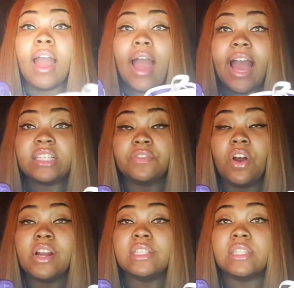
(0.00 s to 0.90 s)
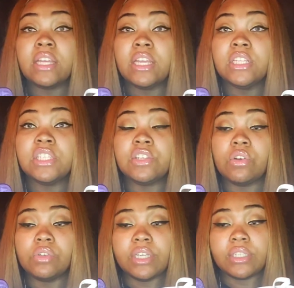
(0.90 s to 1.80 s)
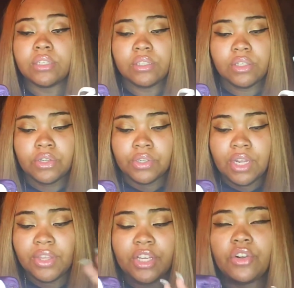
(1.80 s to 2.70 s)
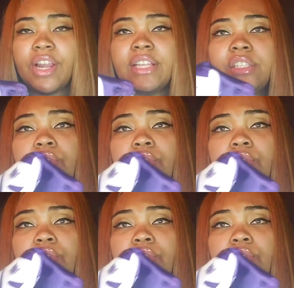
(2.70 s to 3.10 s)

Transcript: As far as the insole is concerned, nothing crazy.